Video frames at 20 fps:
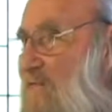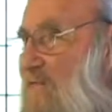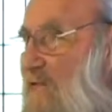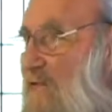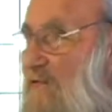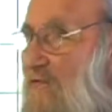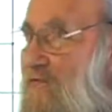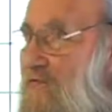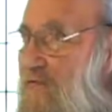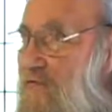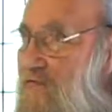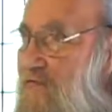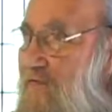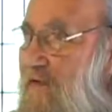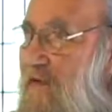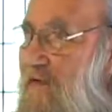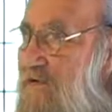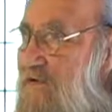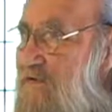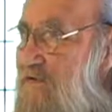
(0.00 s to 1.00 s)
you know what I mean,
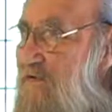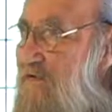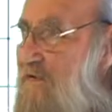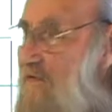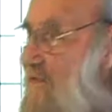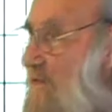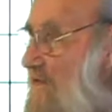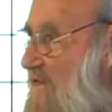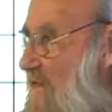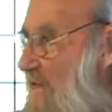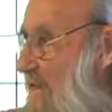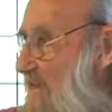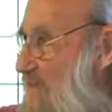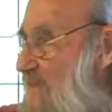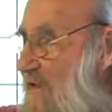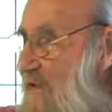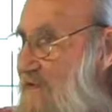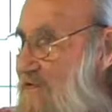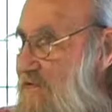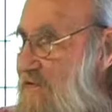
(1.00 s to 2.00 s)
to oppose this
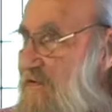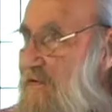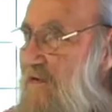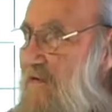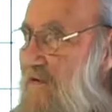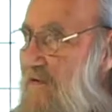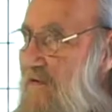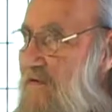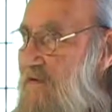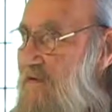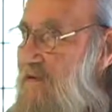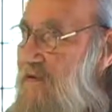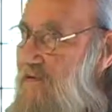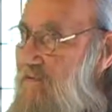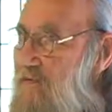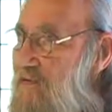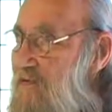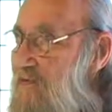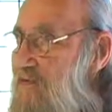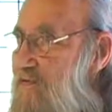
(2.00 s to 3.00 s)
faction over here and that
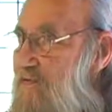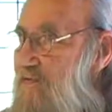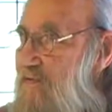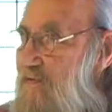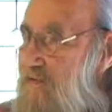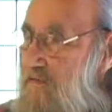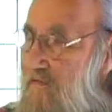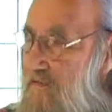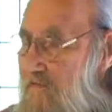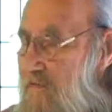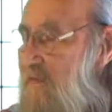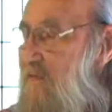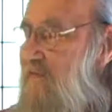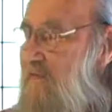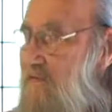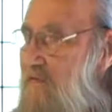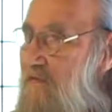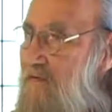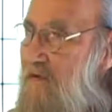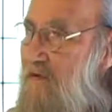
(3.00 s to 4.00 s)
faction there, the
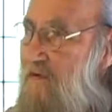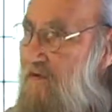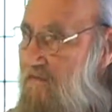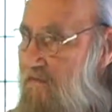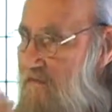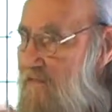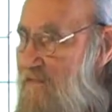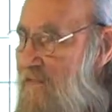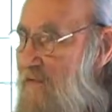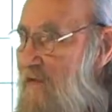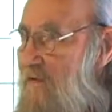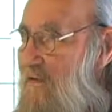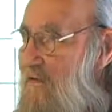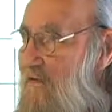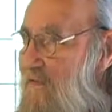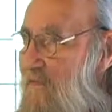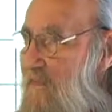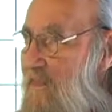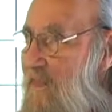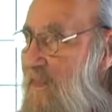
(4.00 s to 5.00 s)
Hebrews and so
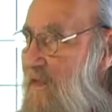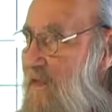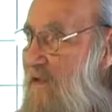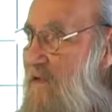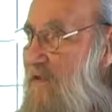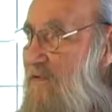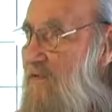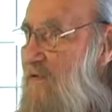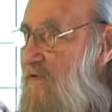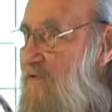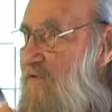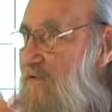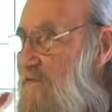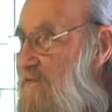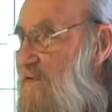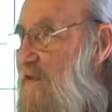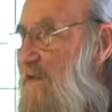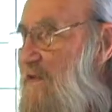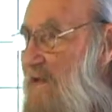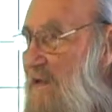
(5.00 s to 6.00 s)
on, you know,
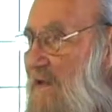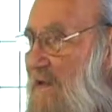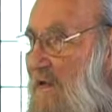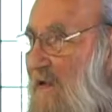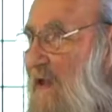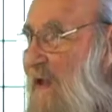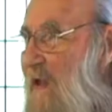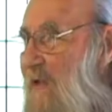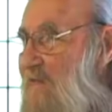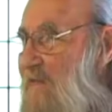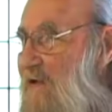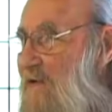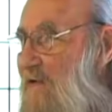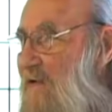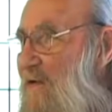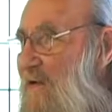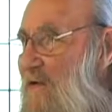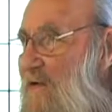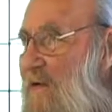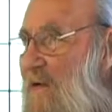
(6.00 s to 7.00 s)
which is
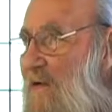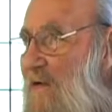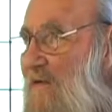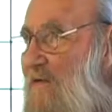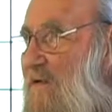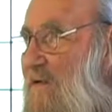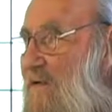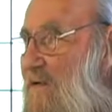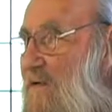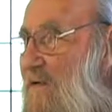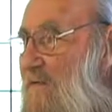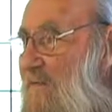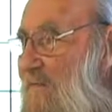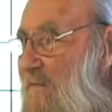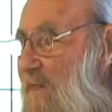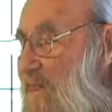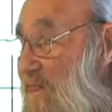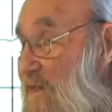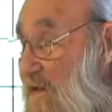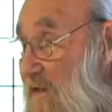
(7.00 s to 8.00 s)
happening all
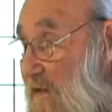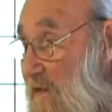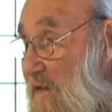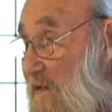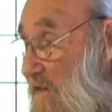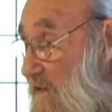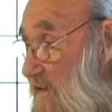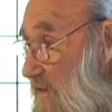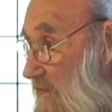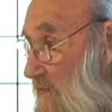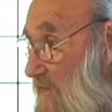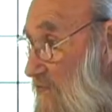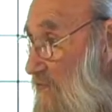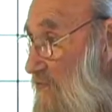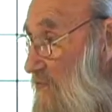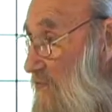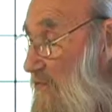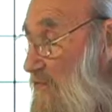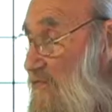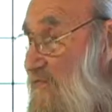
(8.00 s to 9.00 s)
now in the
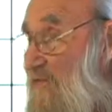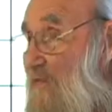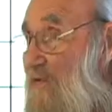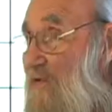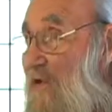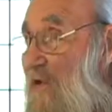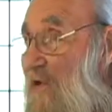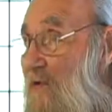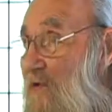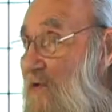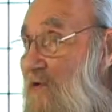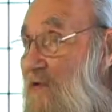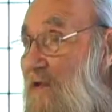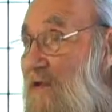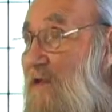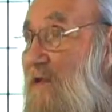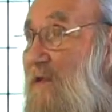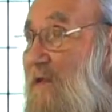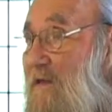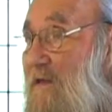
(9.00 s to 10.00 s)

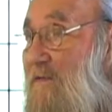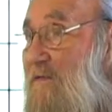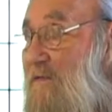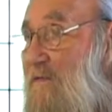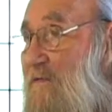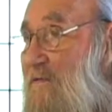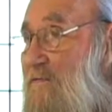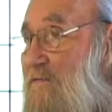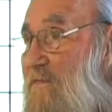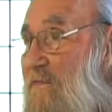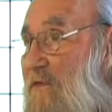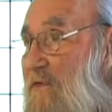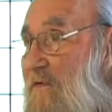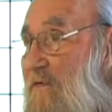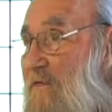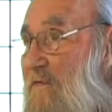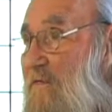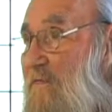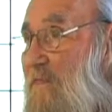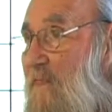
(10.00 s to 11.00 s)
so-called Holy
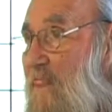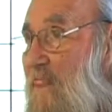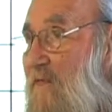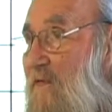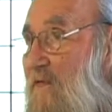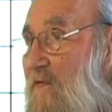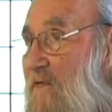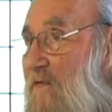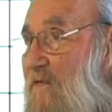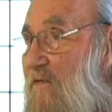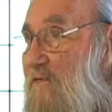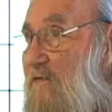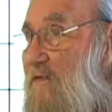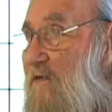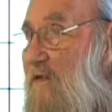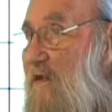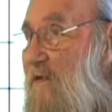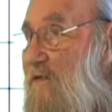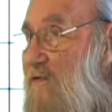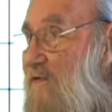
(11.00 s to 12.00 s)
Land, you know,
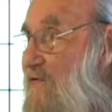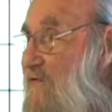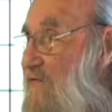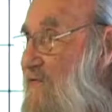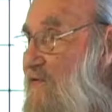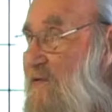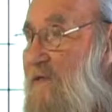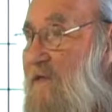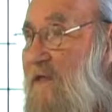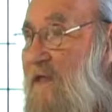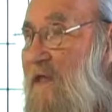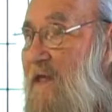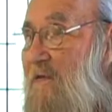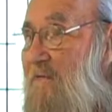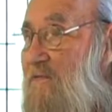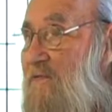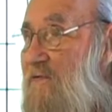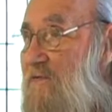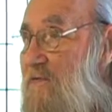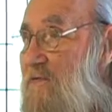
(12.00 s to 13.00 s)
is you got
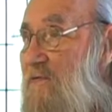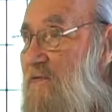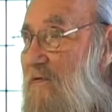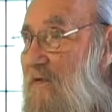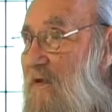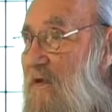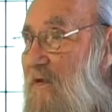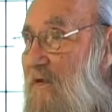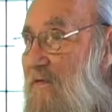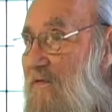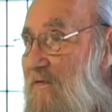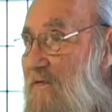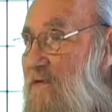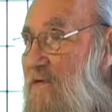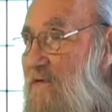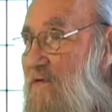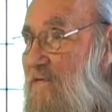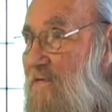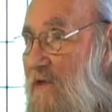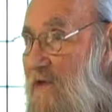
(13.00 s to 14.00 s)
these 3 camps
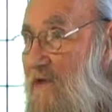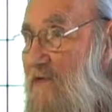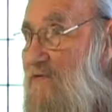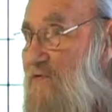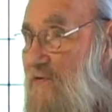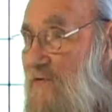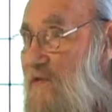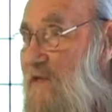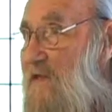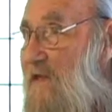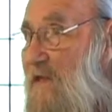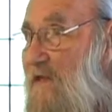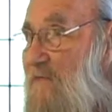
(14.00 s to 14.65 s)
going on, you know,